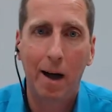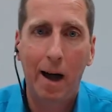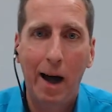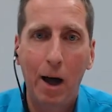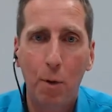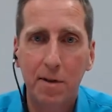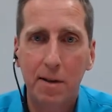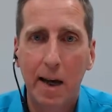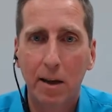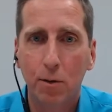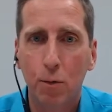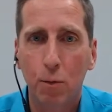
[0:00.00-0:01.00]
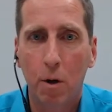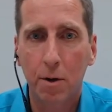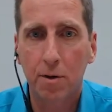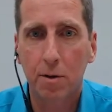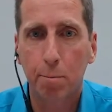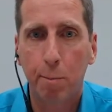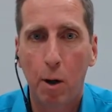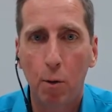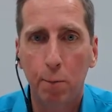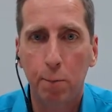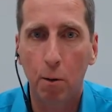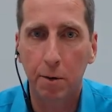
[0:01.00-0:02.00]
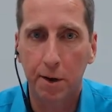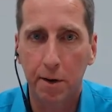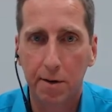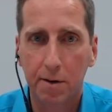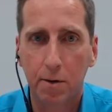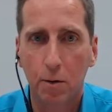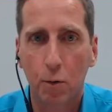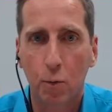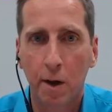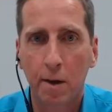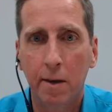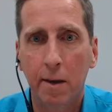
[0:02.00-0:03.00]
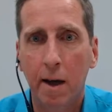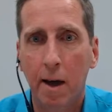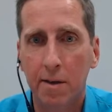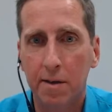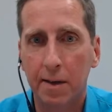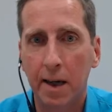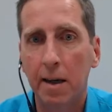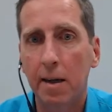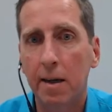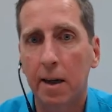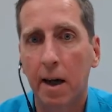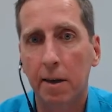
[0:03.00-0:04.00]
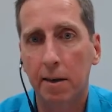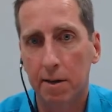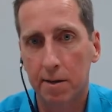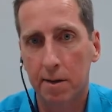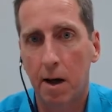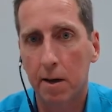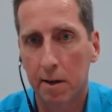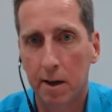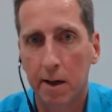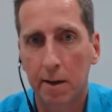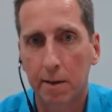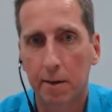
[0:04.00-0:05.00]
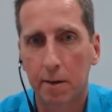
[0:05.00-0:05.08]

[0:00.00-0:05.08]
I always like to watch pole vaulters when they are standing at the start line